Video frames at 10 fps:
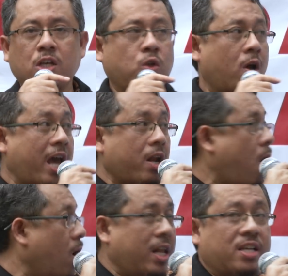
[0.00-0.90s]
so that
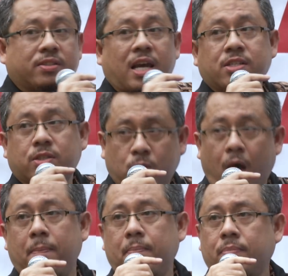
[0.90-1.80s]
all this can
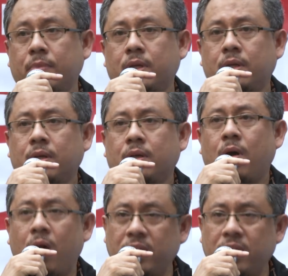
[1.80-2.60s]
stop. All